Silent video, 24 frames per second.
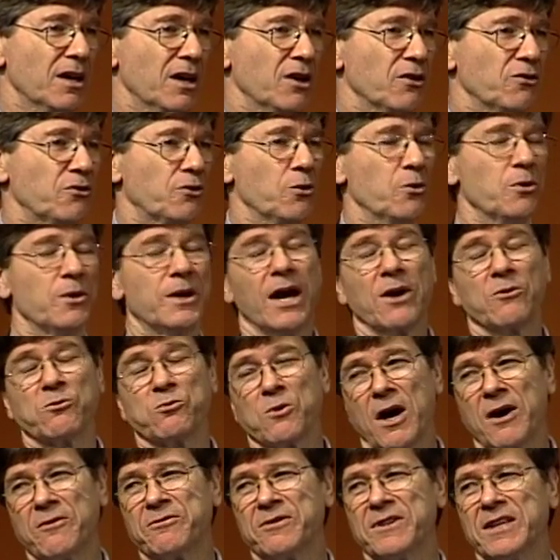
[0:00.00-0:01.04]
So you get
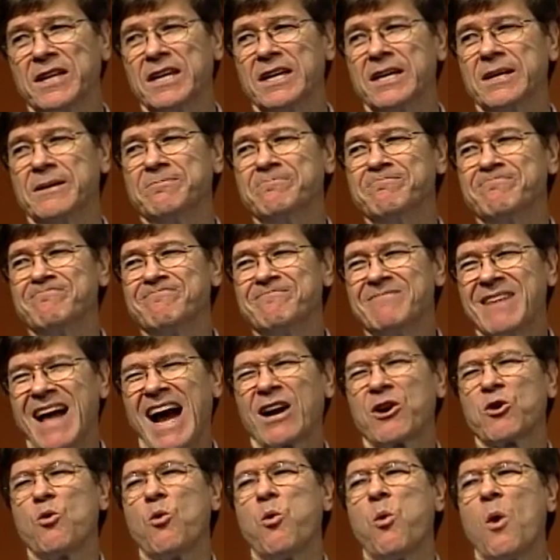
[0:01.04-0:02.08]
roughly not
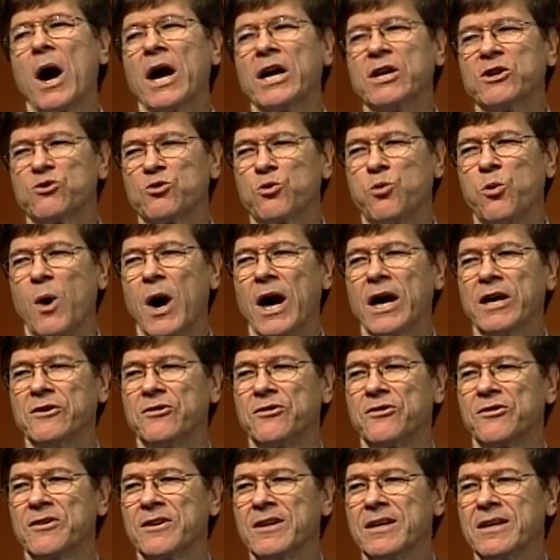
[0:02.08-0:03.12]
quite
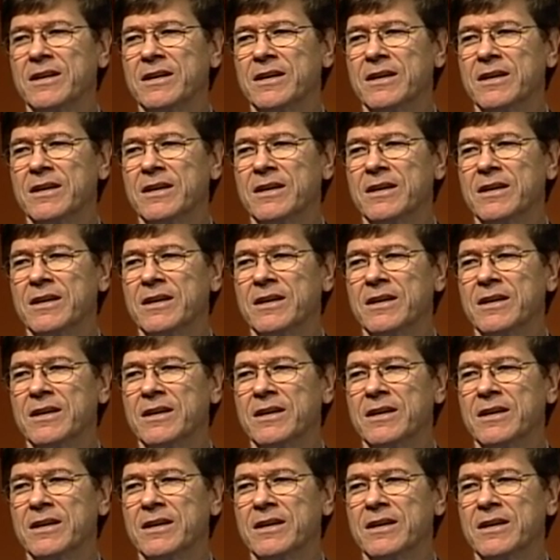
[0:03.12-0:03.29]
twice